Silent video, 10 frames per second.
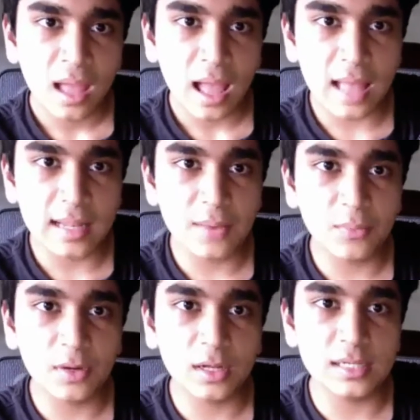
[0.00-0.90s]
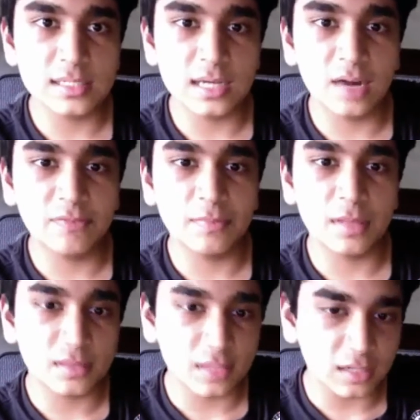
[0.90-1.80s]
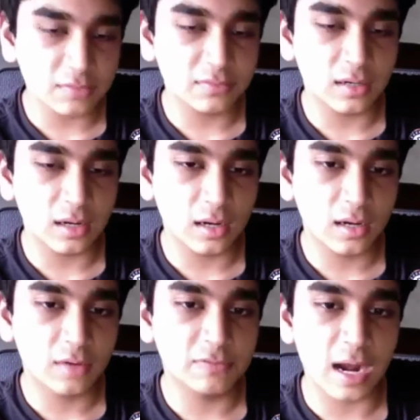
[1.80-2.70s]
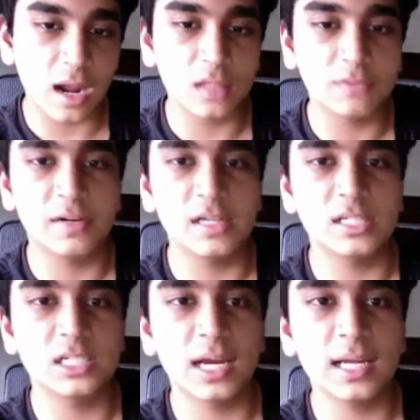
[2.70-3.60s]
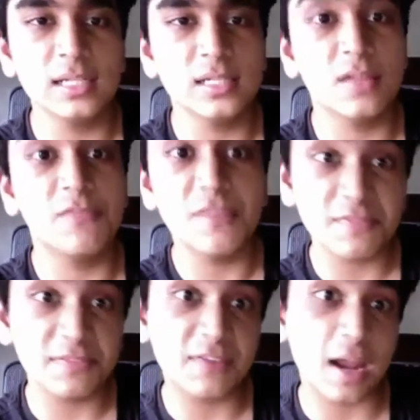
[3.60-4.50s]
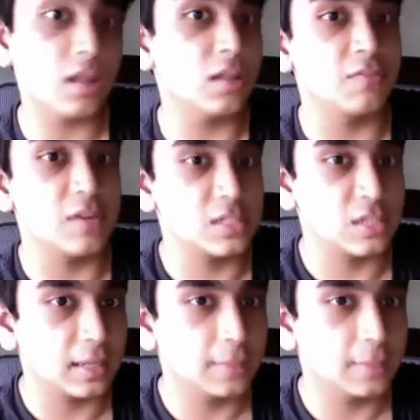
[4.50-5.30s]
and then we're gonna slur from the third fret on the first string to the fifth fret on the first string.